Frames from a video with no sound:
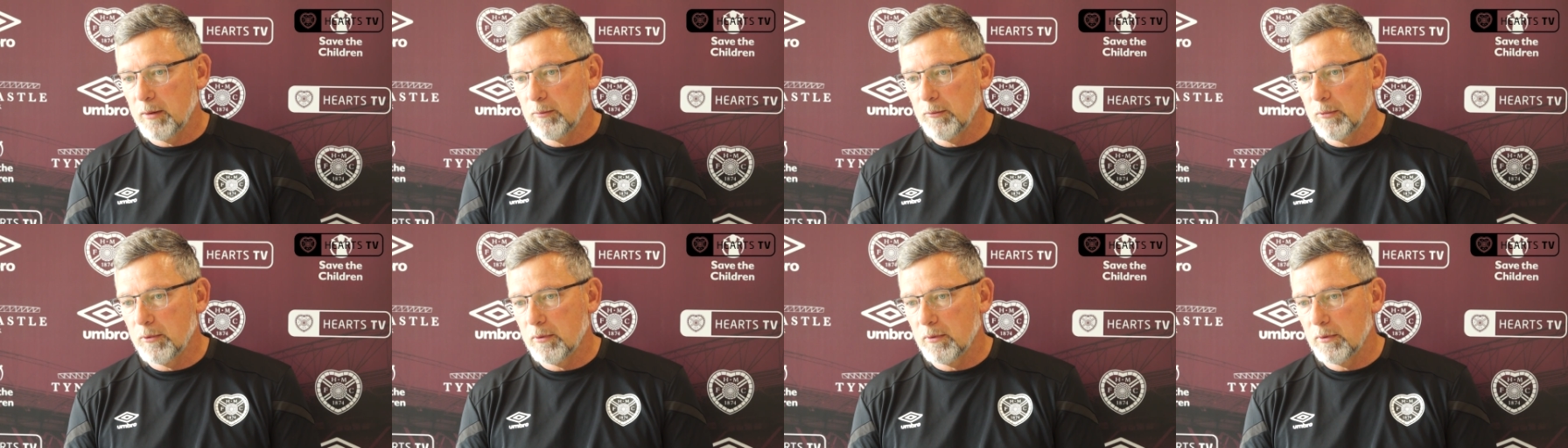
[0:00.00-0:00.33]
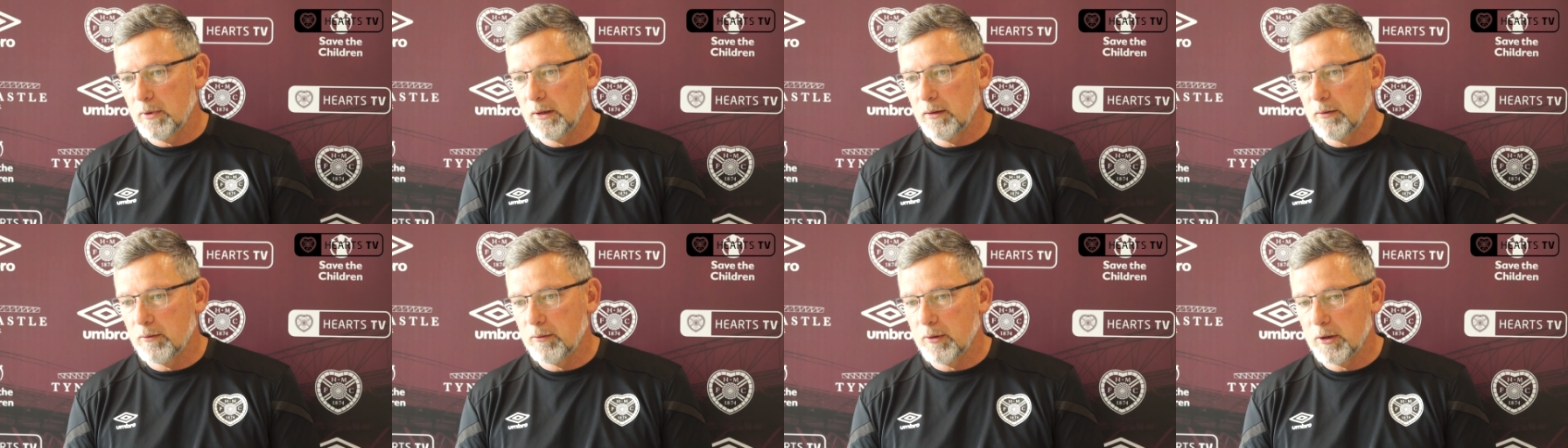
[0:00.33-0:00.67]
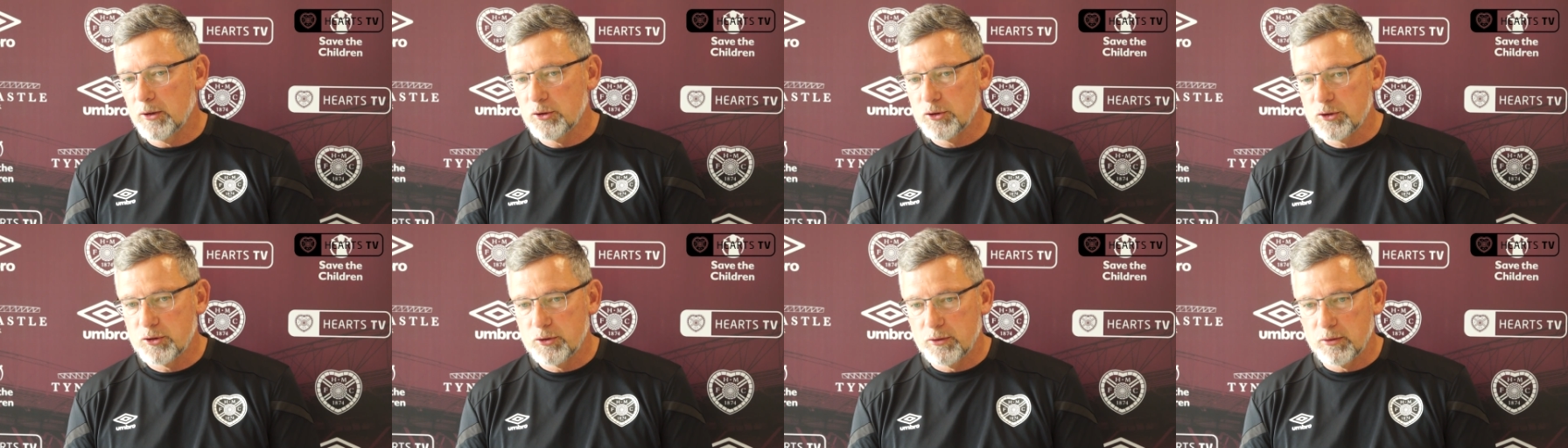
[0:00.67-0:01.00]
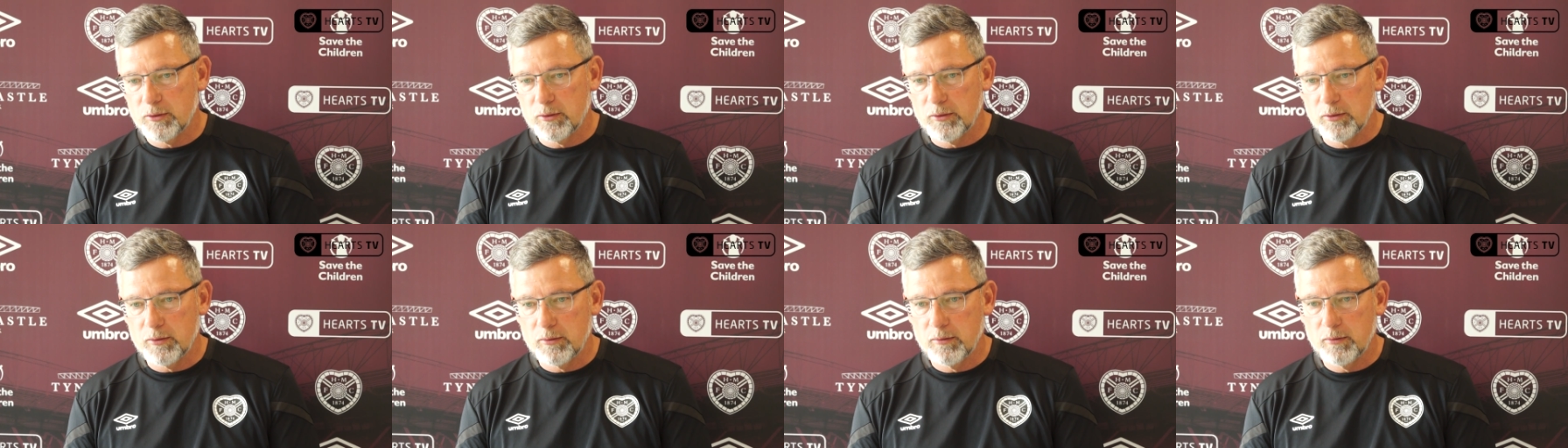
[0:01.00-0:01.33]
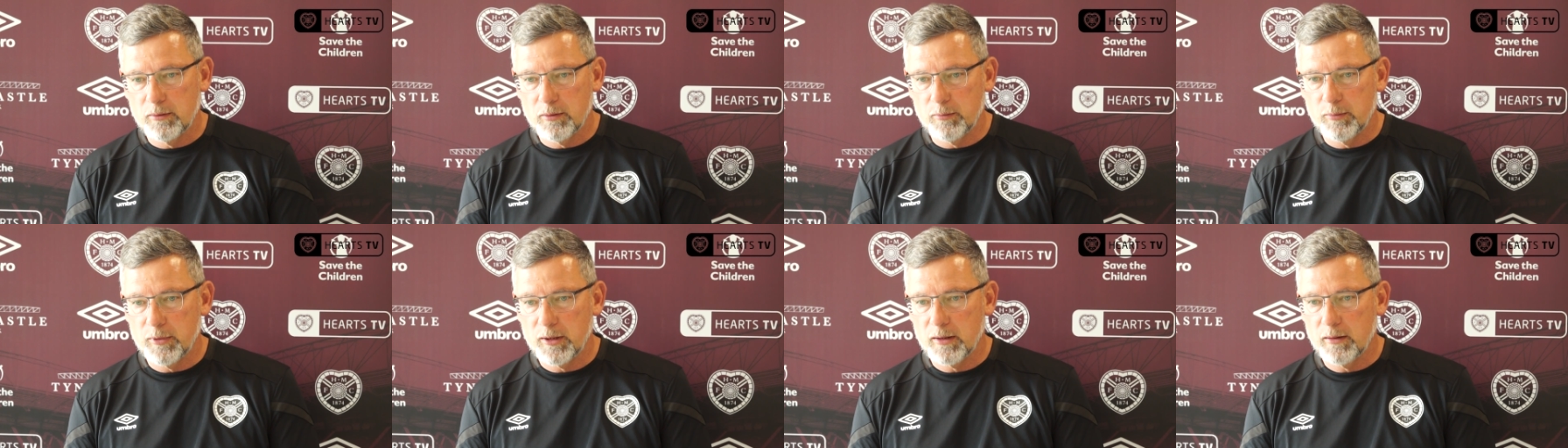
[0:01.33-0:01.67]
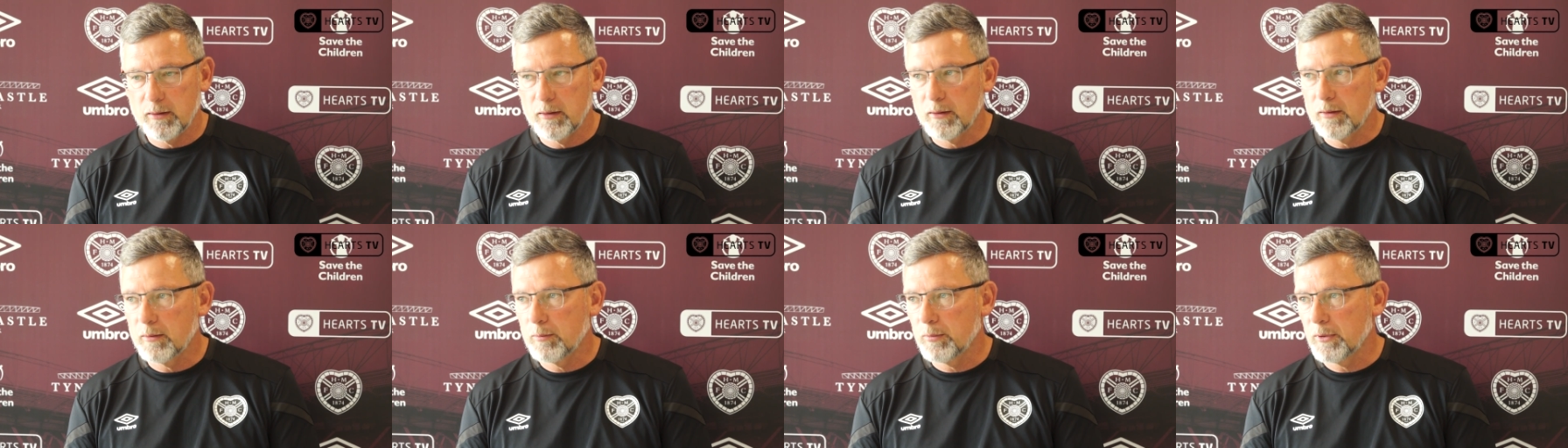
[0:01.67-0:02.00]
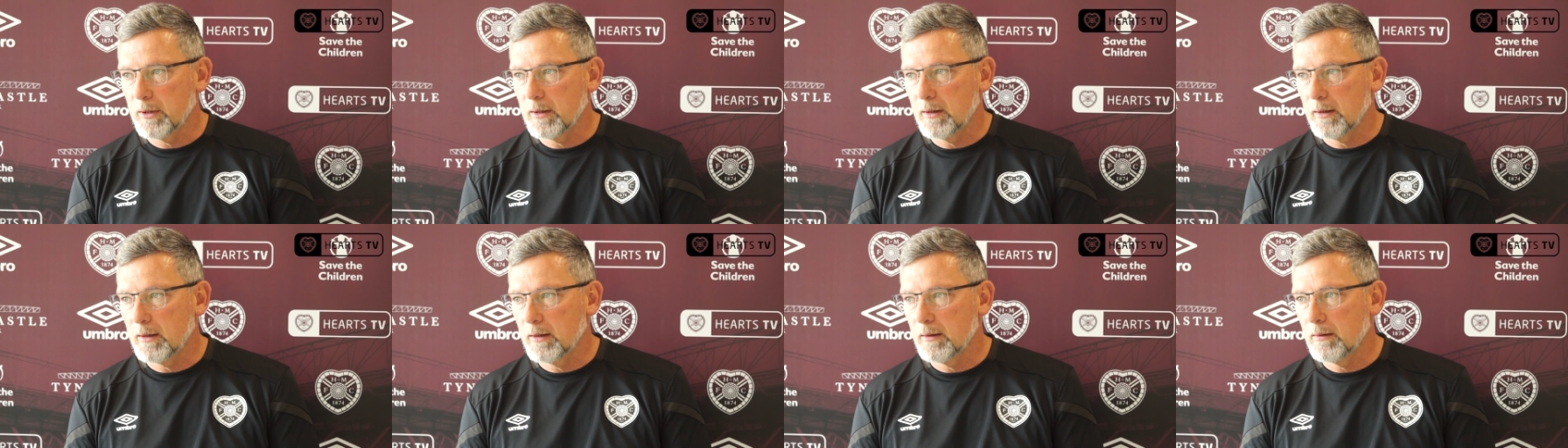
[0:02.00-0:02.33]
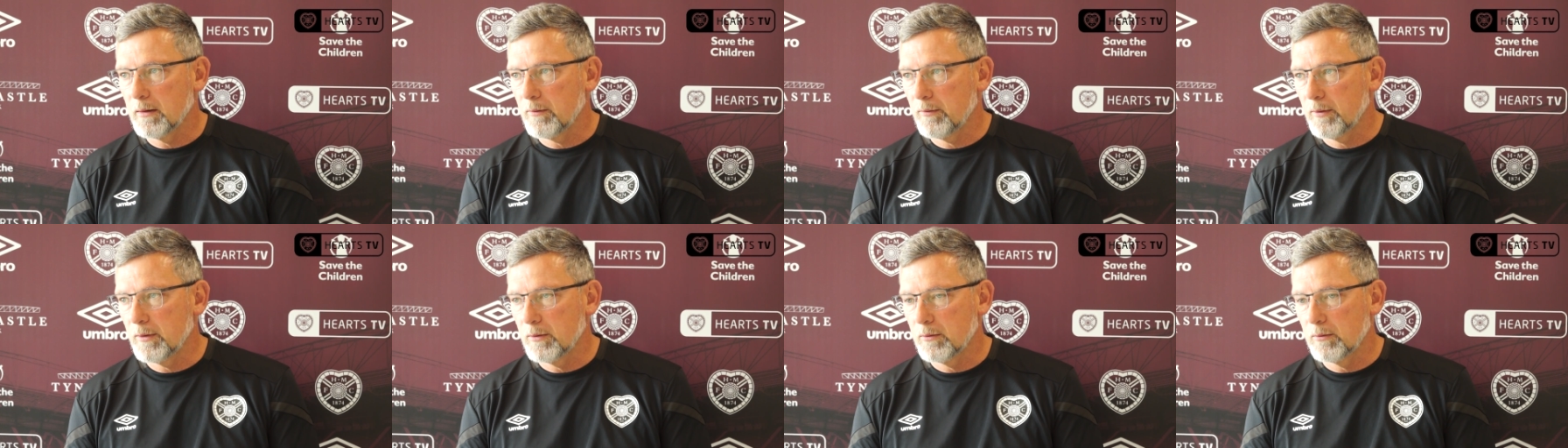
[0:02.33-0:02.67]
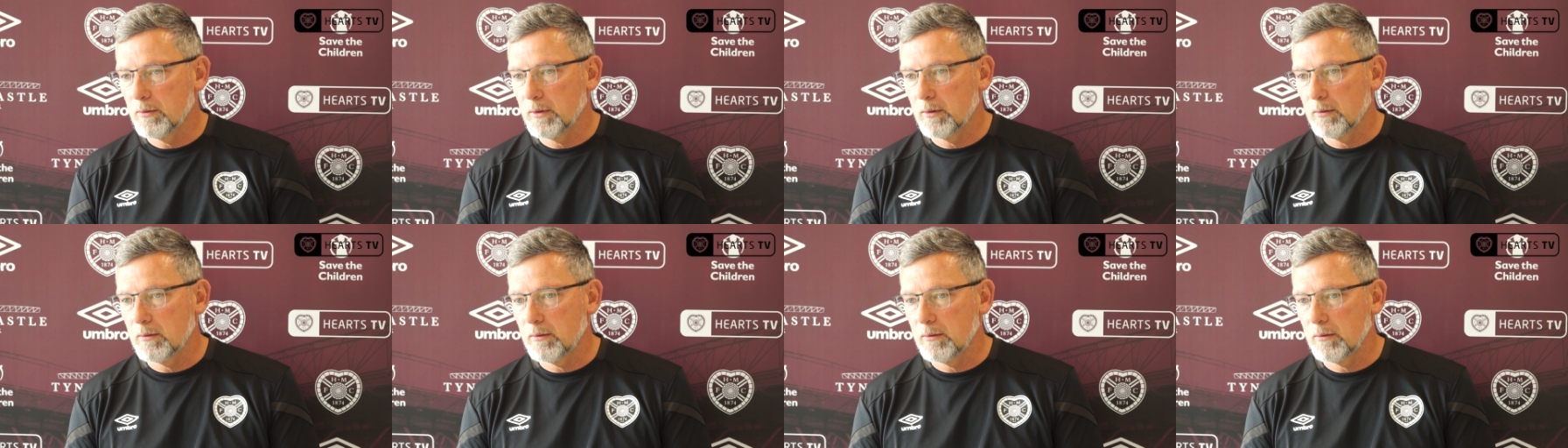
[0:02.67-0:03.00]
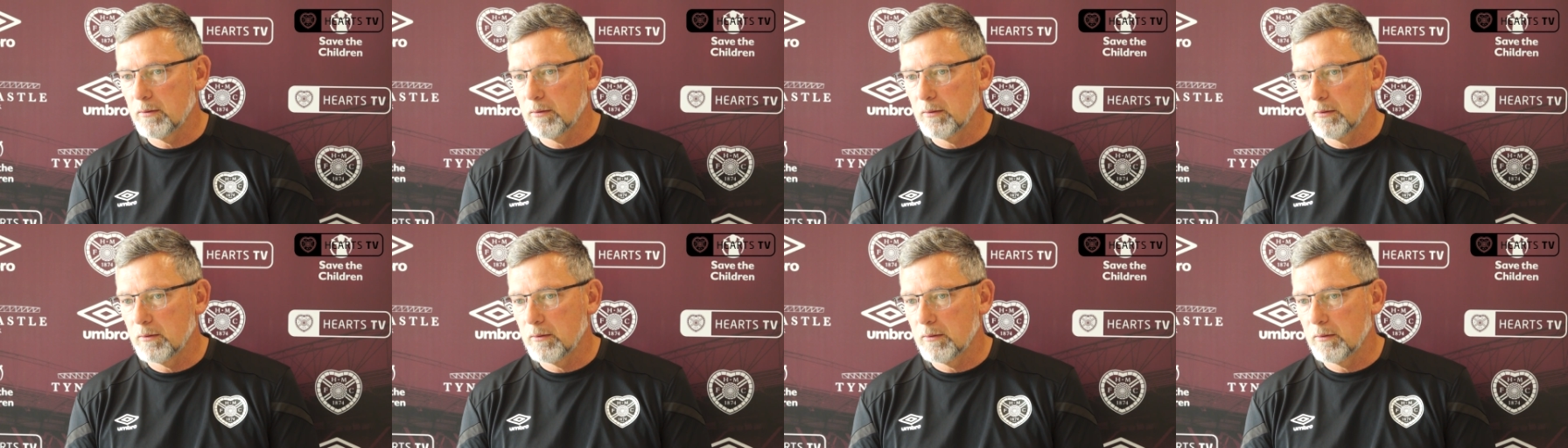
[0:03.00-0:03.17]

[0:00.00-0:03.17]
I'm not in a rush to, to bring another player in. I feel that